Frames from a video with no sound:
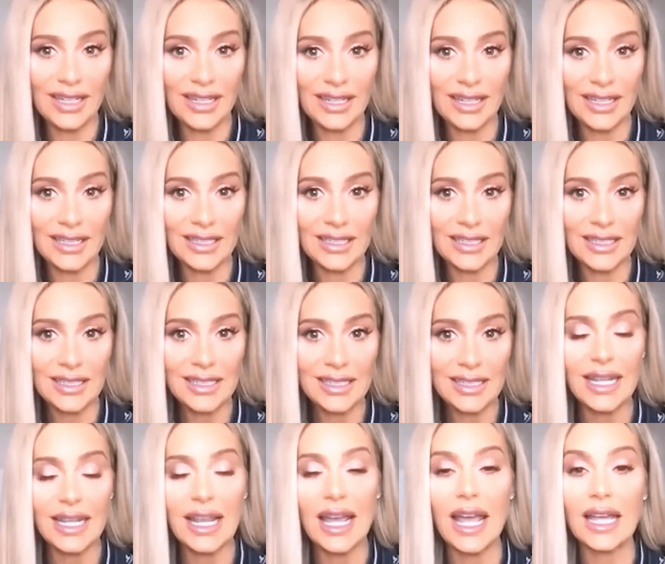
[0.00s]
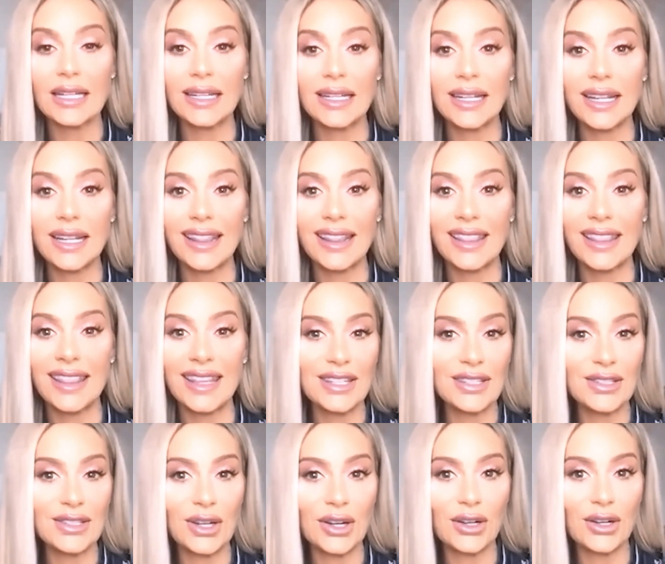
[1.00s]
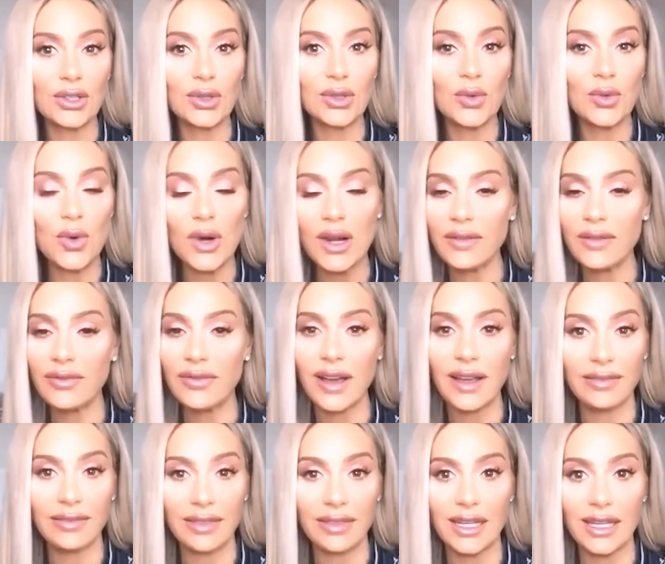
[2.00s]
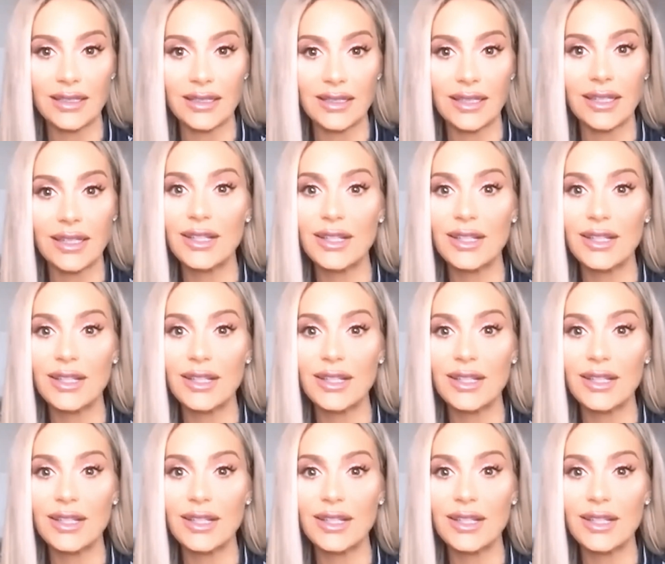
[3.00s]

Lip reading: I think that's the most powerful part of this whole story.